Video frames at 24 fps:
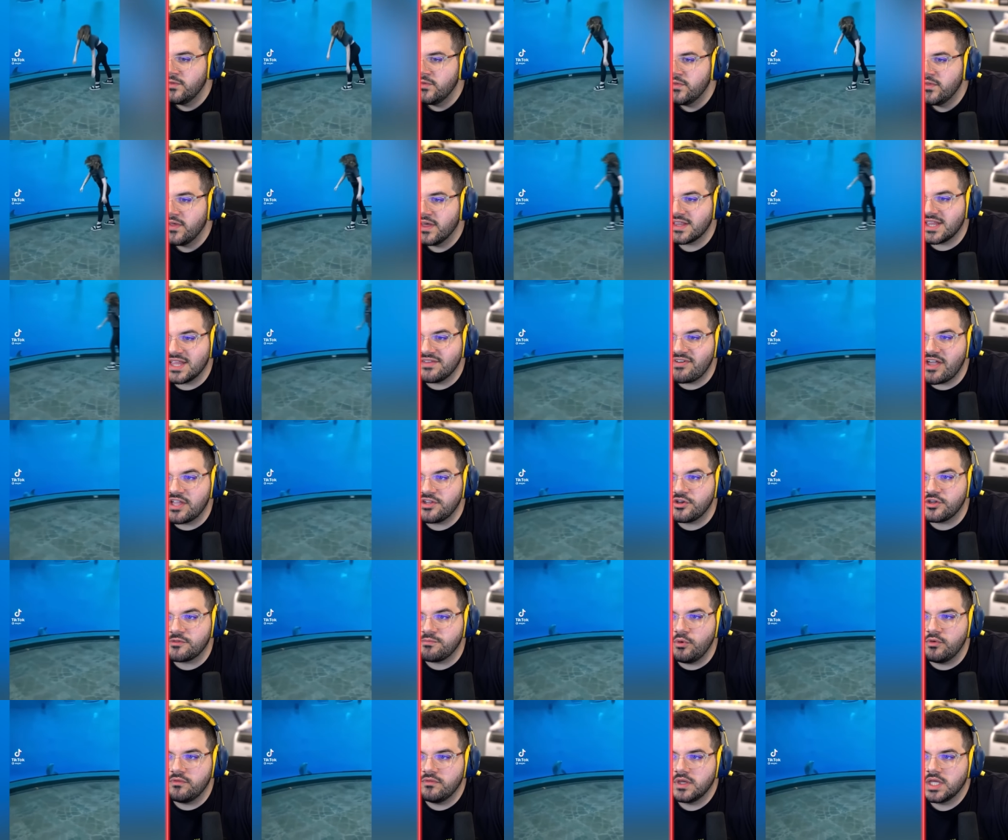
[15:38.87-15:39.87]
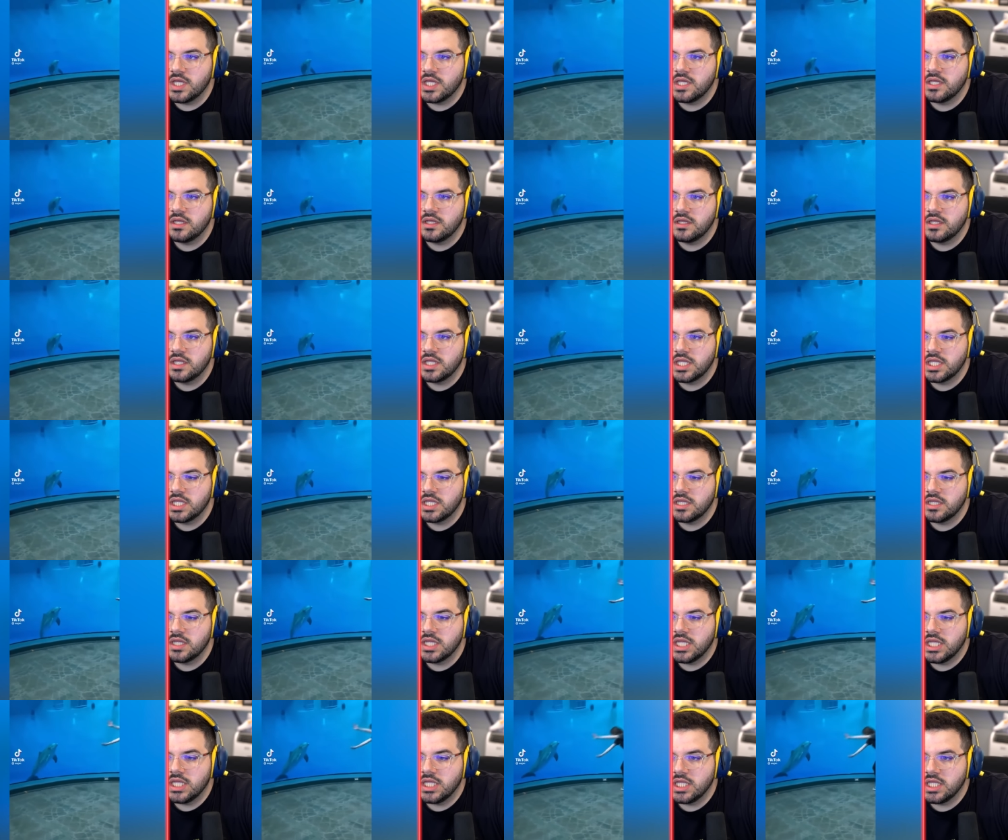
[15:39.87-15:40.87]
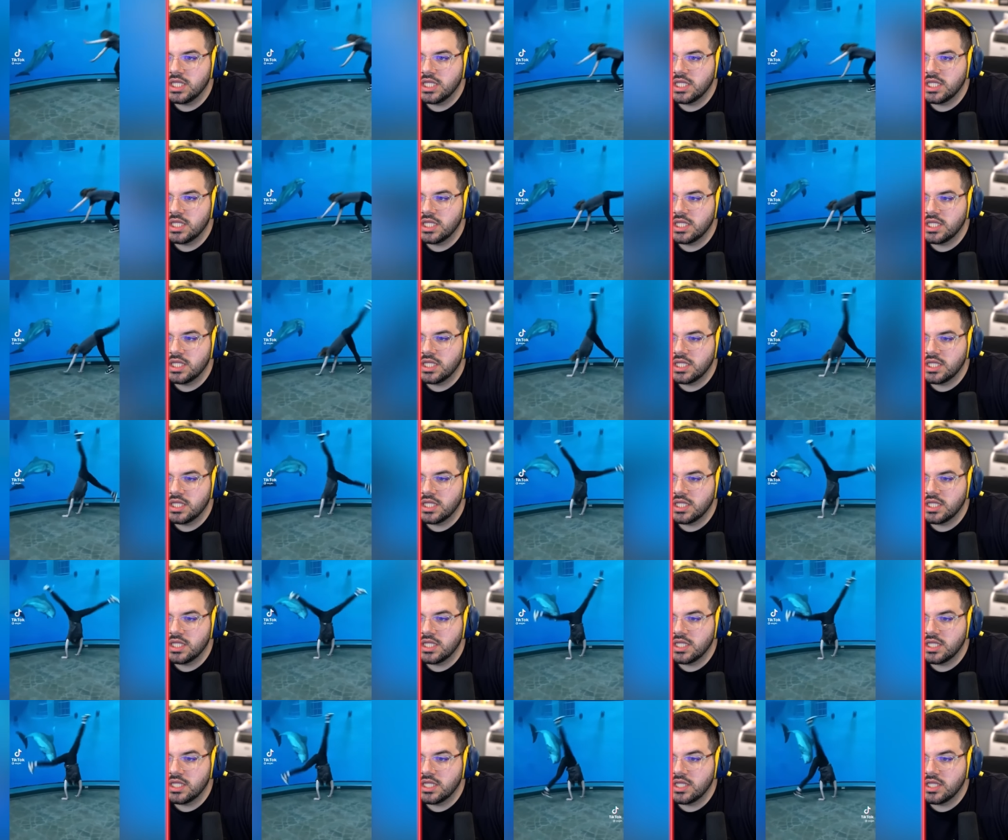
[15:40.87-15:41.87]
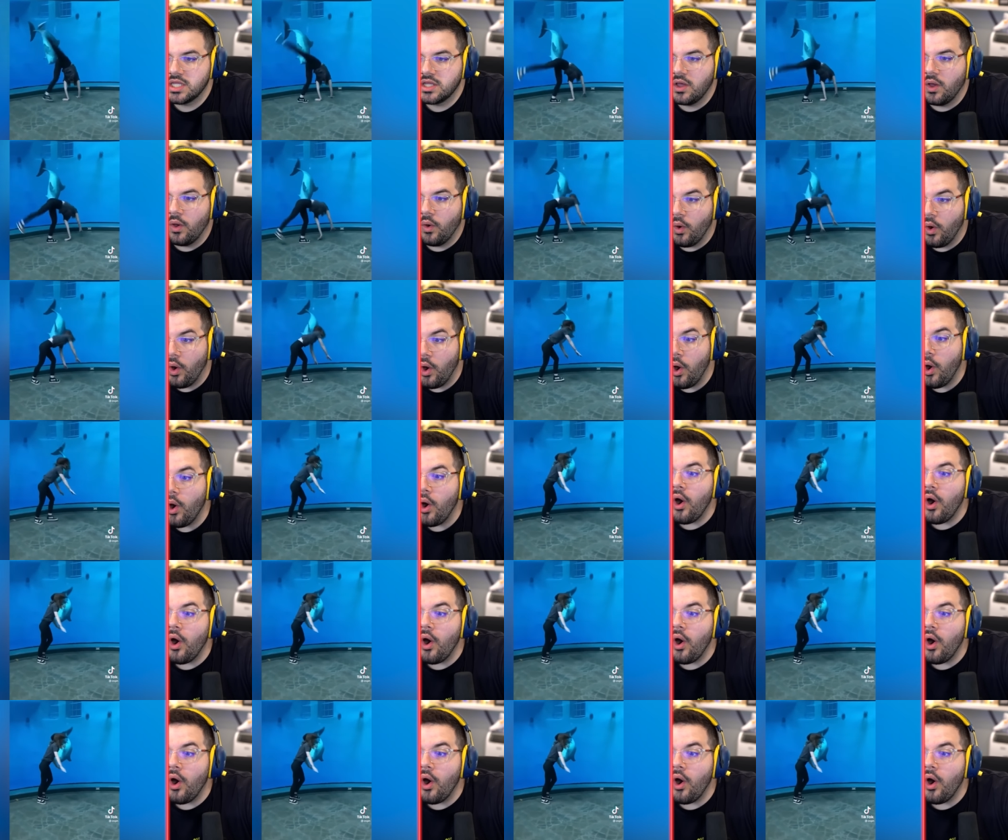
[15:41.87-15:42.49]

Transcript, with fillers: Like the Avengers... Do it again, do it again. oh,